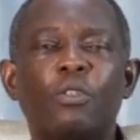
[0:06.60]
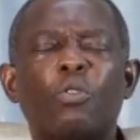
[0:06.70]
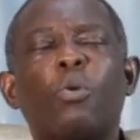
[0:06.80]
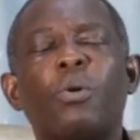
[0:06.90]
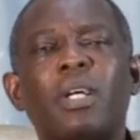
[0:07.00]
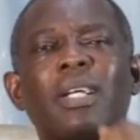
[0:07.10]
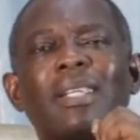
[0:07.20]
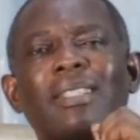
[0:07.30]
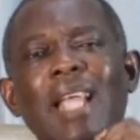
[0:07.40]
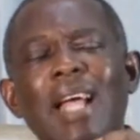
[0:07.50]
So,
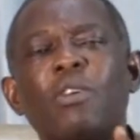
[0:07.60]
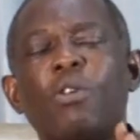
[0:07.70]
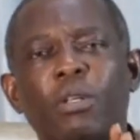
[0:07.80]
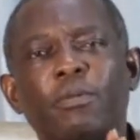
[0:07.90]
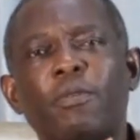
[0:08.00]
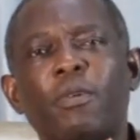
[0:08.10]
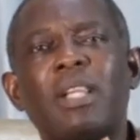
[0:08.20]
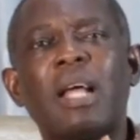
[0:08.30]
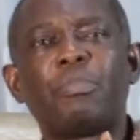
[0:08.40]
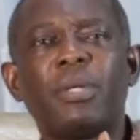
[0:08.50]
thank God for
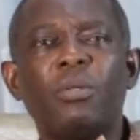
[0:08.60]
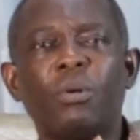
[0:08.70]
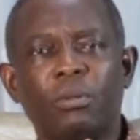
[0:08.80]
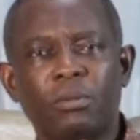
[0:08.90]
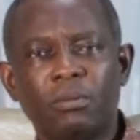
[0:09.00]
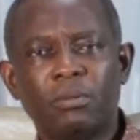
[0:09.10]
Lapido.